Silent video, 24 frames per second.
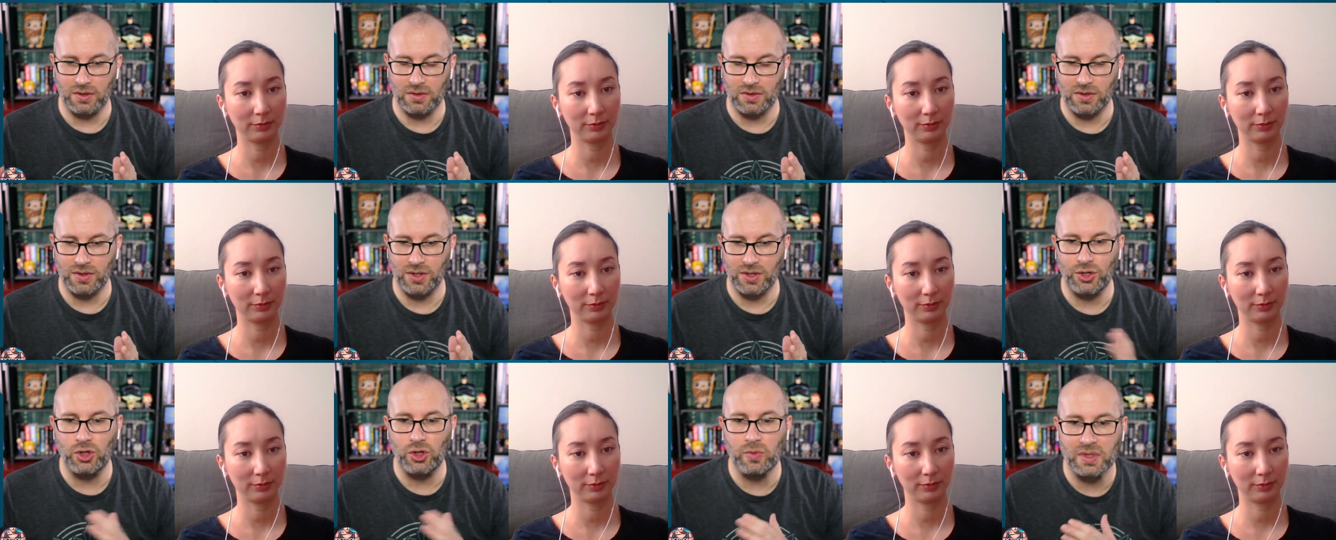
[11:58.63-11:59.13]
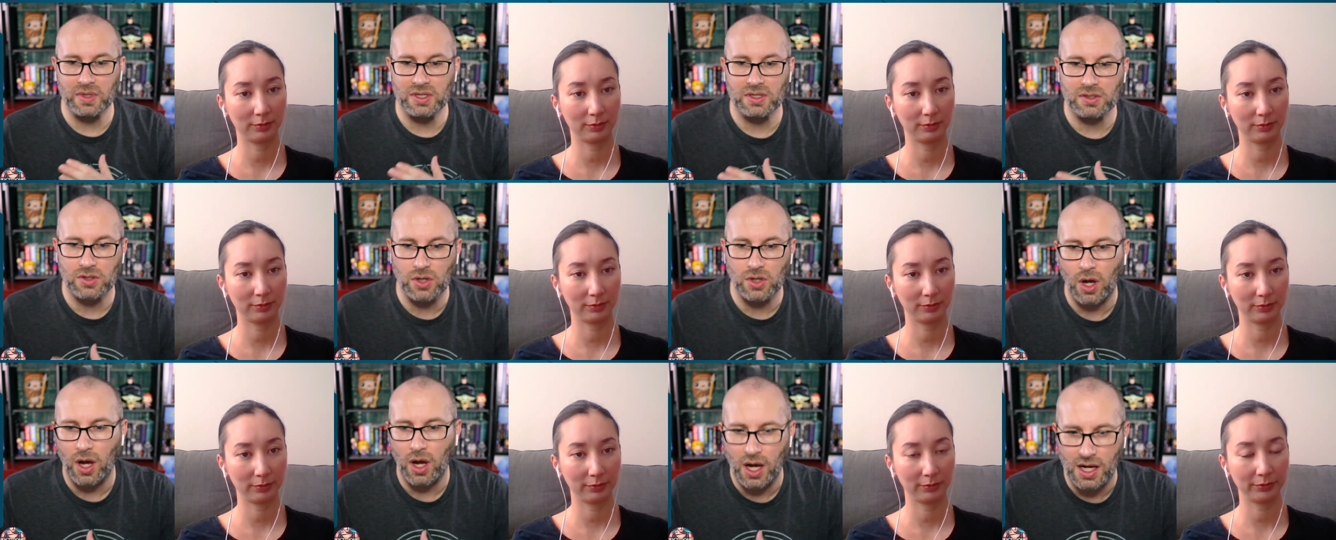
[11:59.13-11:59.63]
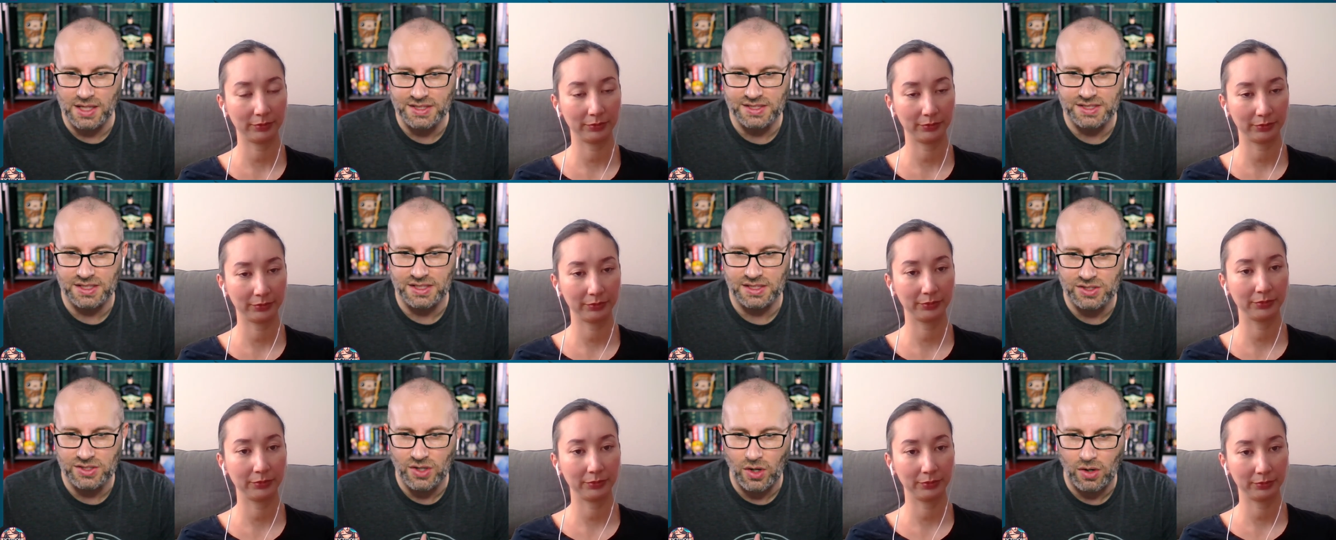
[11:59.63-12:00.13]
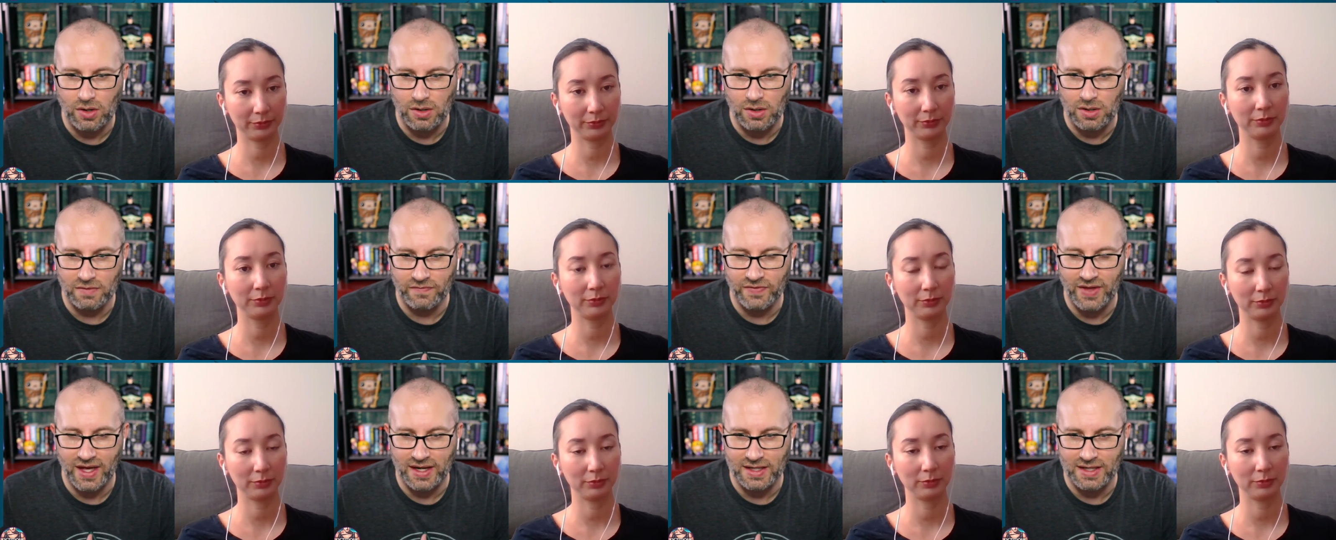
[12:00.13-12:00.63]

Speaker 1: human cost and toll of that